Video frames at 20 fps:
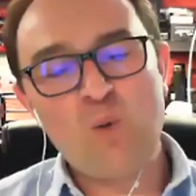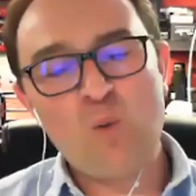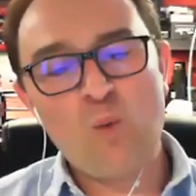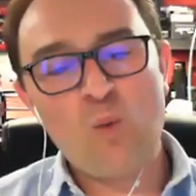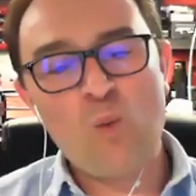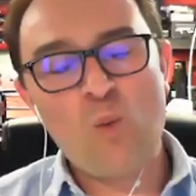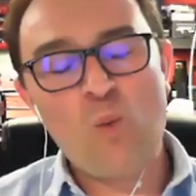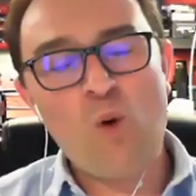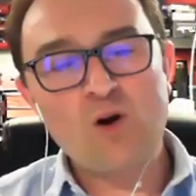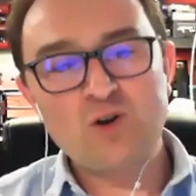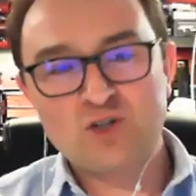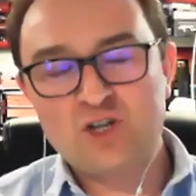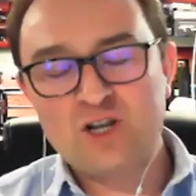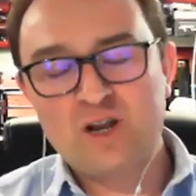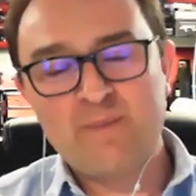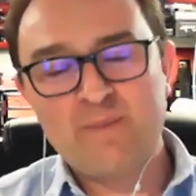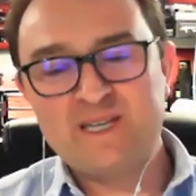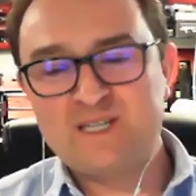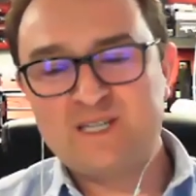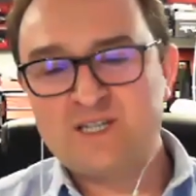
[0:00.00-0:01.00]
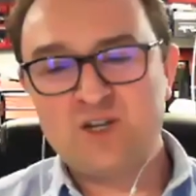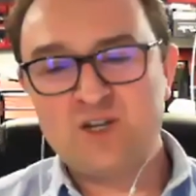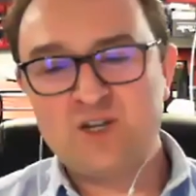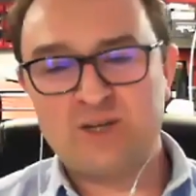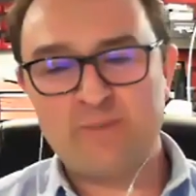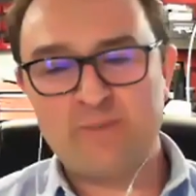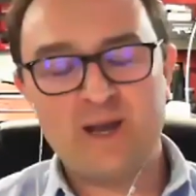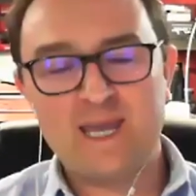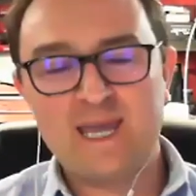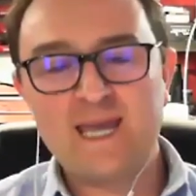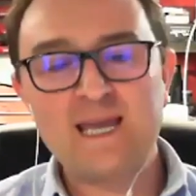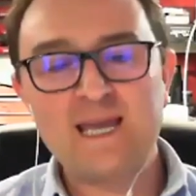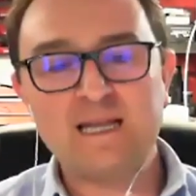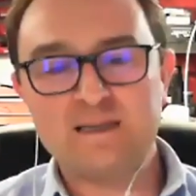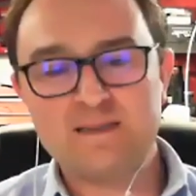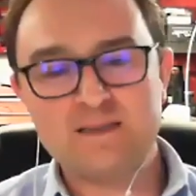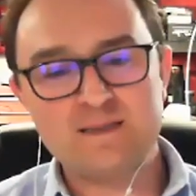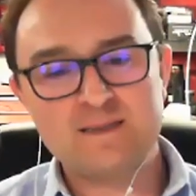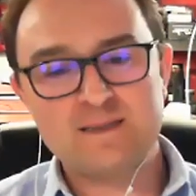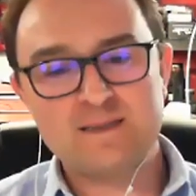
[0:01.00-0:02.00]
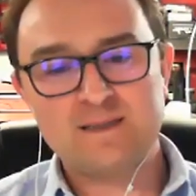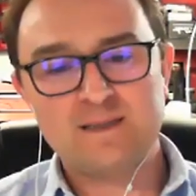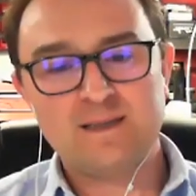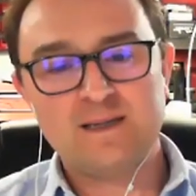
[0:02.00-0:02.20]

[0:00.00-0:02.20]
what should I be teaching my kids?